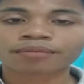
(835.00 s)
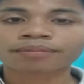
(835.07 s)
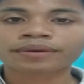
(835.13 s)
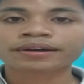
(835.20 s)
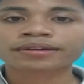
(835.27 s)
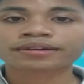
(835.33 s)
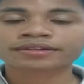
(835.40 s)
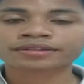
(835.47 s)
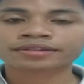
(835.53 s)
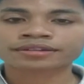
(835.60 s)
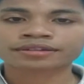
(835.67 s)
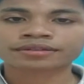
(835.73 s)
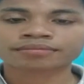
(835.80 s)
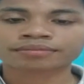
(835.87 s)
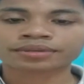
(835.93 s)

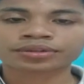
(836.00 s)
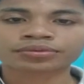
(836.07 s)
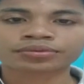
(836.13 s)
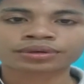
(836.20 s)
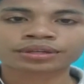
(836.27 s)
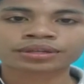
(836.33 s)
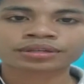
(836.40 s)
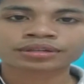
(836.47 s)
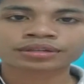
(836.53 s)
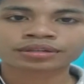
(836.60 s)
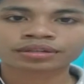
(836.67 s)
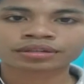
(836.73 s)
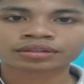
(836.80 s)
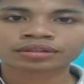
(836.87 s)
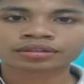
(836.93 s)
comparison between
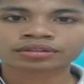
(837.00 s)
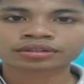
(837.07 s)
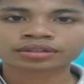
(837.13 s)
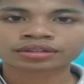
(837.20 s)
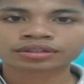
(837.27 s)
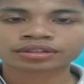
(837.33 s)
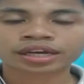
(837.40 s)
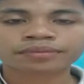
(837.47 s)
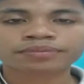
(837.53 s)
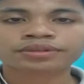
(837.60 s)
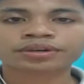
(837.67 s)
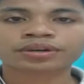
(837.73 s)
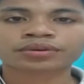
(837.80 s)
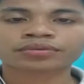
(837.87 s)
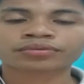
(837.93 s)
the three
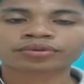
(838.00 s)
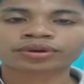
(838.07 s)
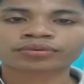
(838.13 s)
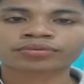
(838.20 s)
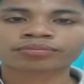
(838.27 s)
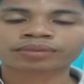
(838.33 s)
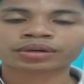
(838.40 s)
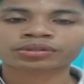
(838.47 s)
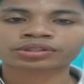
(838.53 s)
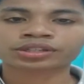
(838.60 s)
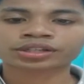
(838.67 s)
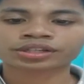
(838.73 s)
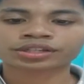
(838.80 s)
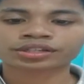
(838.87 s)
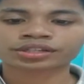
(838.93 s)
types of wave power
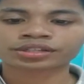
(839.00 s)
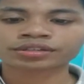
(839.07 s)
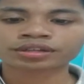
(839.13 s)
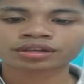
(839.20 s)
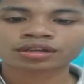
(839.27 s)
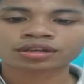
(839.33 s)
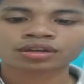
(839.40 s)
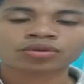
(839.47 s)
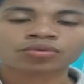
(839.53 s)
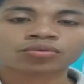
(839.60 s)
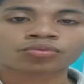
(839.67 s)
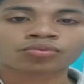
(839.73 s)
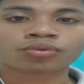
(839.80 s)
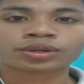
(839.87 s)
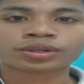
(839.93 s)
generation,
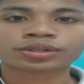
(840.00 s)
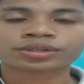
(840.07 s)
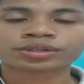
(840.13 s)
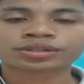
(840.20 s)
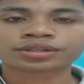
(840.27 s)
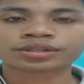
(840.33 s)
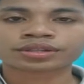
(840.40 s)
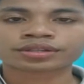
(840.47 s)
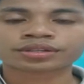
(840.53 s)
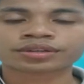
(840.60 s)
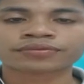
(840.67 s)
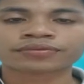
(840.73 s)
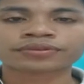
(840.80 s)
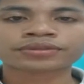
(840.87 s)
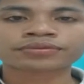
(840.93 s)
which is
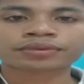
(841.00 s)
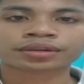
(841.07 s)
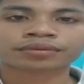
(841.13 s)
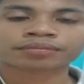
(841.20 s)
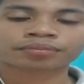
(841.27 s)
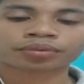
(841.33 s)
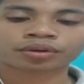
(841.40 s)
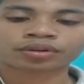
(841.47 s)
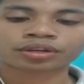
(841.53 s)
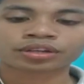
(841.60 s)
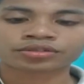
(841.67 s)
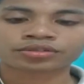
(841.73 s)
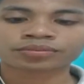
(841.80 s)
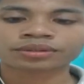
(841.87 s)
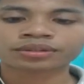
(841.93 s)
the first one, point
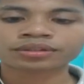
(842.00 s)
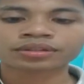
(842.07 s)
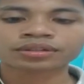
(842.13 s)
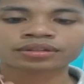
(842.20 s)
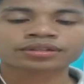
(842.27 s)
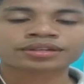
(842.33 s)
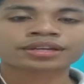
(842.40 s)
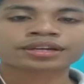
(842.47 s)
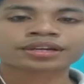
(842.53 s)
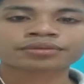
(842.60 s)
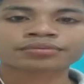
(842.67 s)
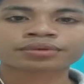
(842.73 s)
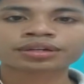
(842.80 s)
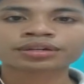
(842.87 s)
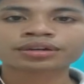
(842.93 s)
absorber, the
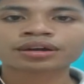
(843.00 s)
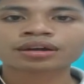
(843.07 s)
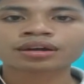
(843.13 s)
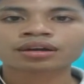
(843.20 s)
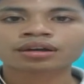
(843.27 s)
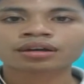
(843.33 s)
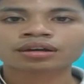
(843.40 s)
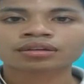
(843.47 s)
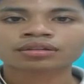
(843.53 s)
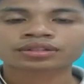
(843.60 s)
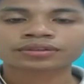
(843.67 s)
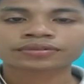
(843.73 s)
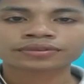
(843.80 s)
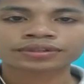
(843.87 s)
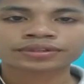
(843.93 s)
second one,
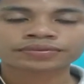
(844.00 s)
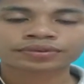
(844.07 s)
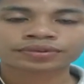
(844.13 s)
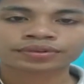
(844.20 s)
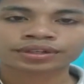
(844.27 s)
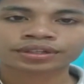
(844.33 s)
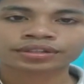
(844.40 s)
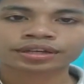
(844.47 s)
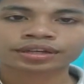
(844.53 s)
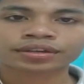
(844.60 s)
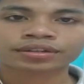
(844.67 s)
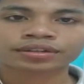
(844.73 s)
surface following